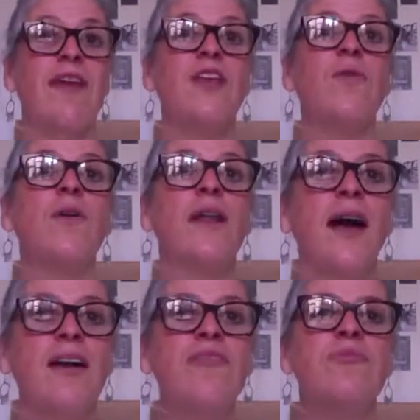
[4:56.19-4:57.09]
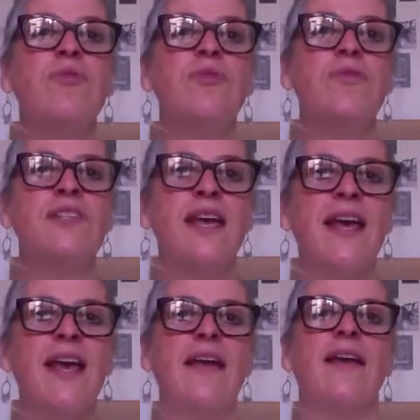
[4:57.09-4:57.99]
then your life moves
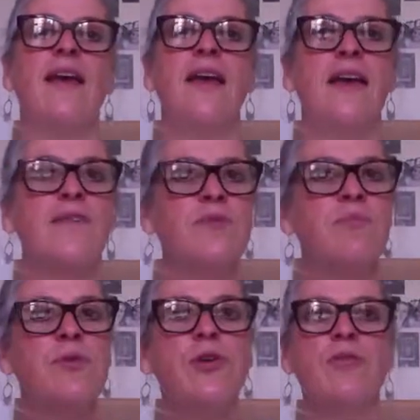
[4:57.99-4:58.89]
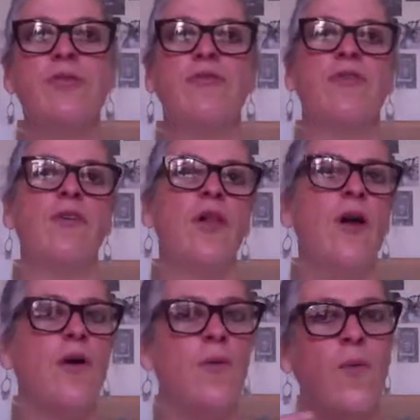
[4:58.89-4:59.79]
ahead in this beautiful
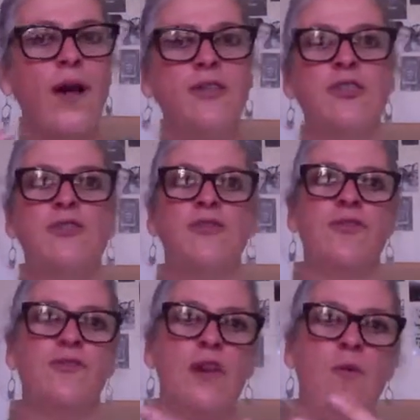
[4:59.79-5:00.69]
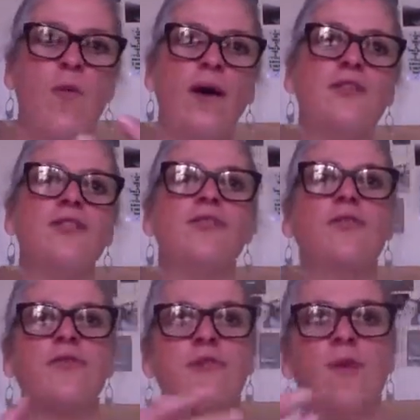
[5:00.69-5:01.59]
1, 2, 3, 1, 2,
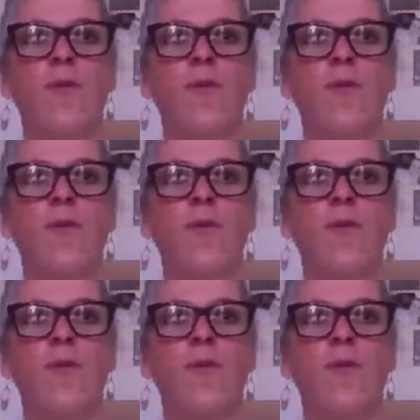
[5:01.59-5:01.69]
3,